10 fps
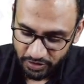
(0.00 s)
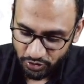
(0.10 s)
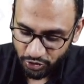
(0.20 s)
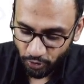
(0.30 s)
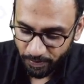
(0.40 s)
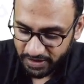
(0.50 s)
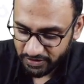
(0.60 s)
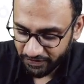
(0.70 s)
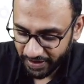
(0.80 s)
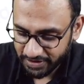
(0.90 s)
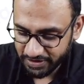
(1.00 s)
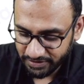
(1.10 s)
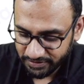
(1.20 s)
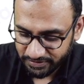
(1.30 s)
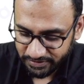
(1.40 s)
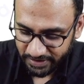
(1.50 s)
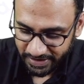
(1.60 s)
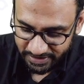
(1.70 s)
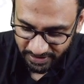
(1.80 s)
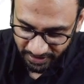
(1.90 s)
So Chopard's fracture
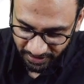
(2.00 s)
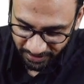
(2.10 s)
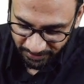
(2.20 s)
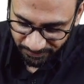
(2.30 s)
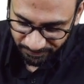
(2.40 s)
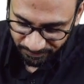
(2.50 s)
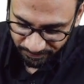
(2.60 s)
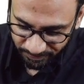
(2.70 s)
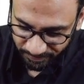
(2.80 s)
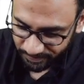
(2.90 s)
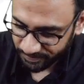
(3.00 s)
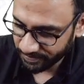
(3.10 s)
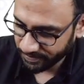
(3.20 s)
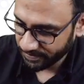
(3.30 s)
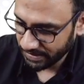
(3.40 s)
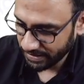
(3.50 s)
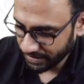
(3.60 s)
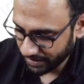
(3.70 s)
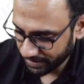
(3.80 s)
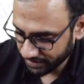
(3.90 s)
is done here,
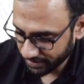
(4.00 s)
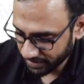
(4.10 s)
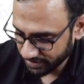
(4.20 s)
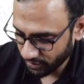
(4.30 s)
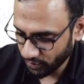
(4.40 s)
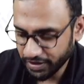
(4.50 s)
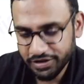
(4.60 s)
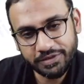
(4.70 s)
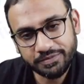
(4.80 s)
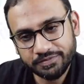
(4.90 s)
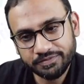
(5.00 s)
intertarsal location,